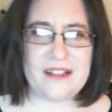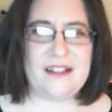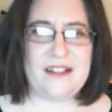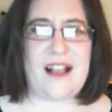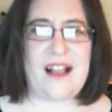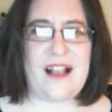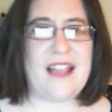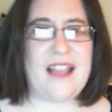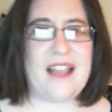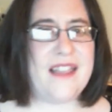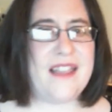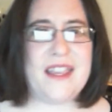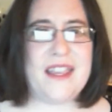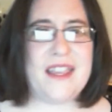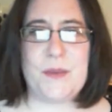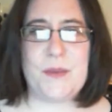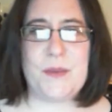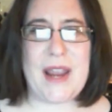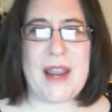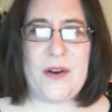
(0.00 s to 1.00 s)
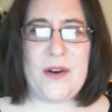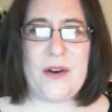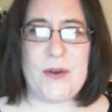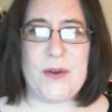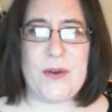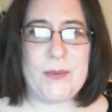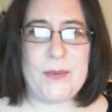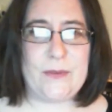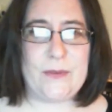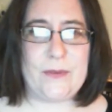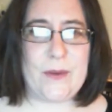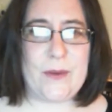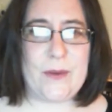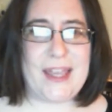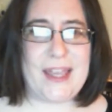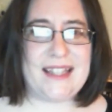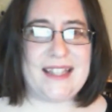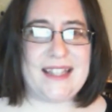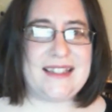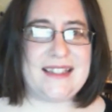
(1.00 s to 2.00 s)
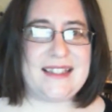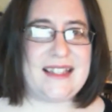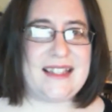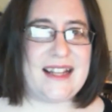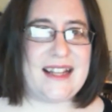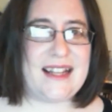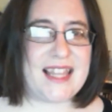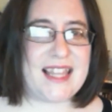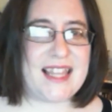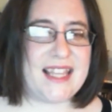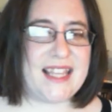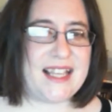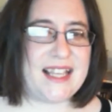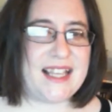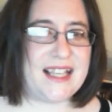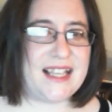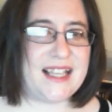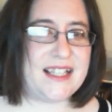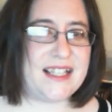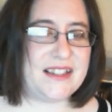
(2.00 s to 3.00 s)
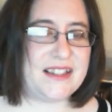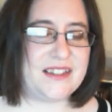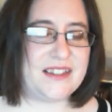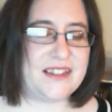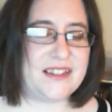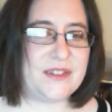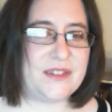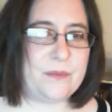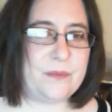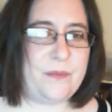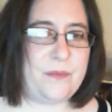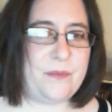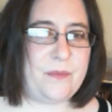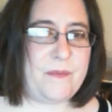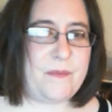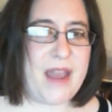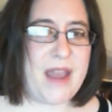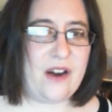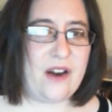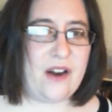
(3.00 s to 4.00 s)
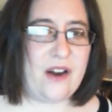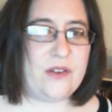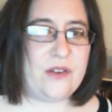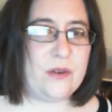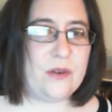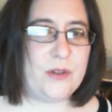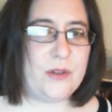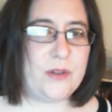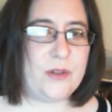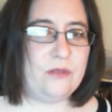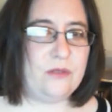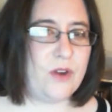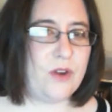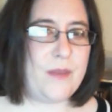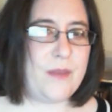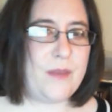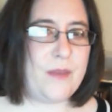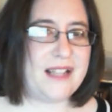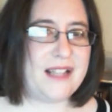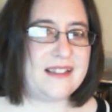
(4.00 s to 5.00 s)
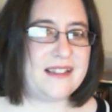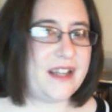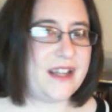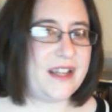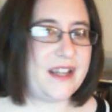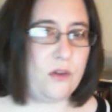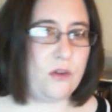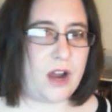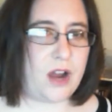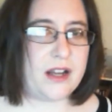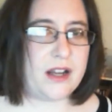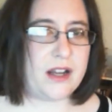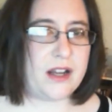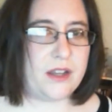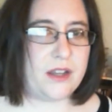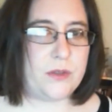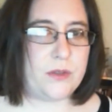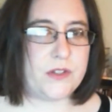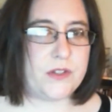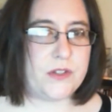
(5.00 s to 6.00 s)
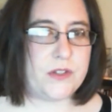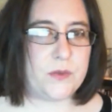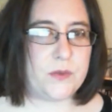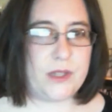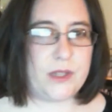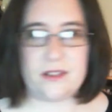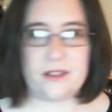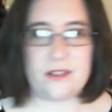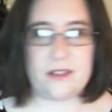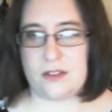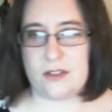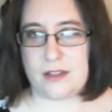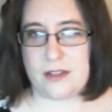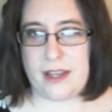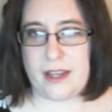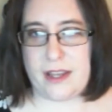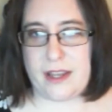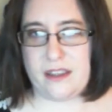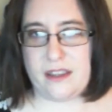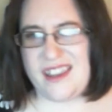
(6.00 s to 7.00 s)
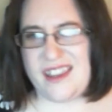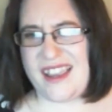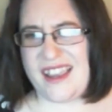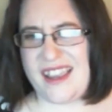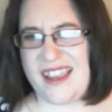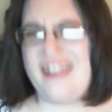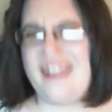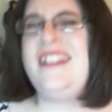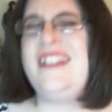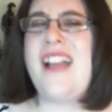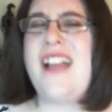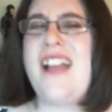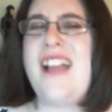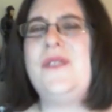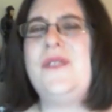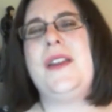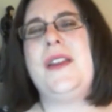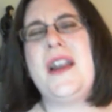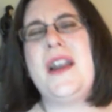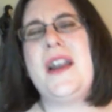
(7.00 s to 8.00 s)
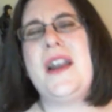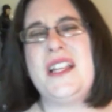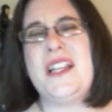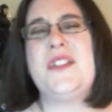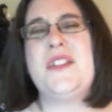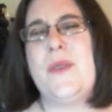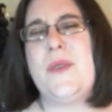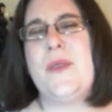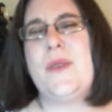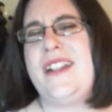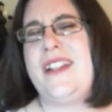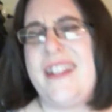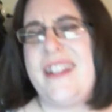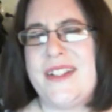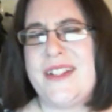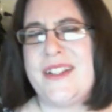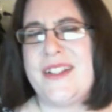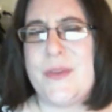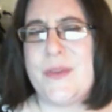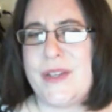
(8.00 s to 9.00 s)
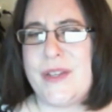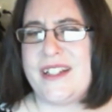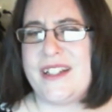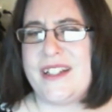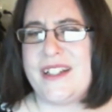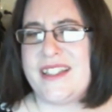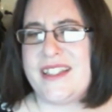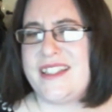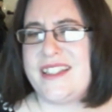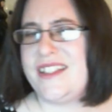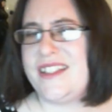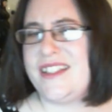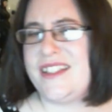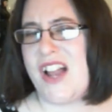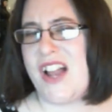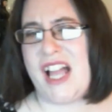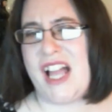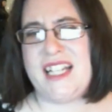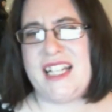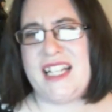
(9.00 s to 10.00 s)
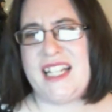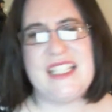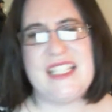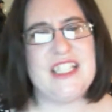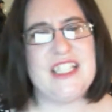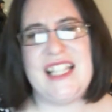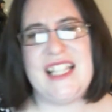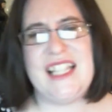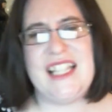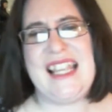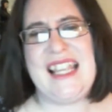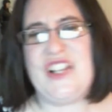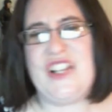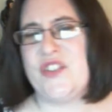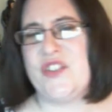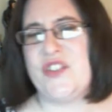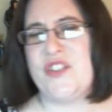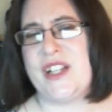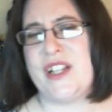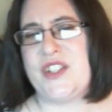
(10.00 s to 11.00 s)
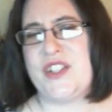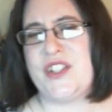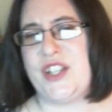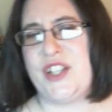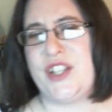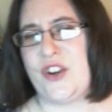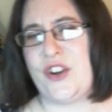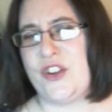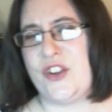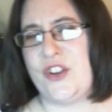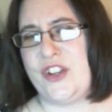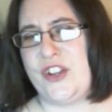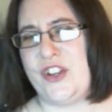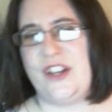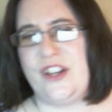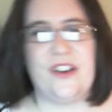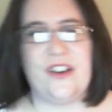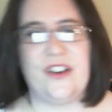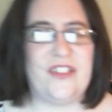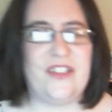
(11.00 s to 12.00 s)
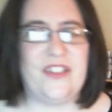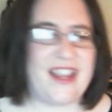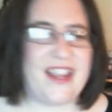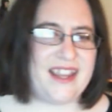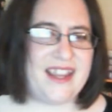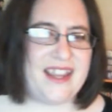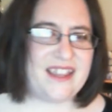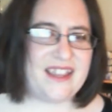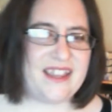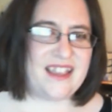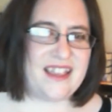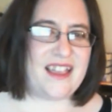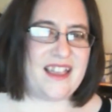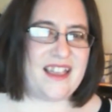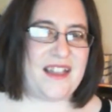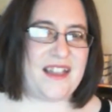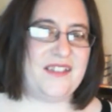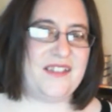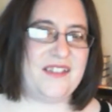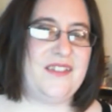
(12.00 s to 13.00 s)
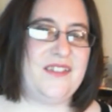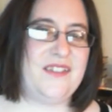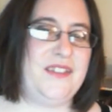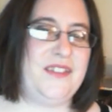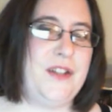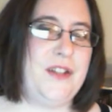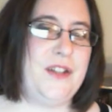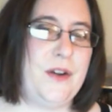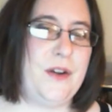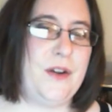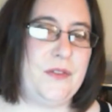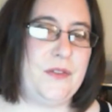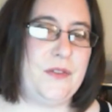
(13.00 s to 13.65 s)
I like paranormal romance, and I like paranormal romance like erotica, which is what this looked like. And it's what it is, but it's not interesting or good, or like, you know,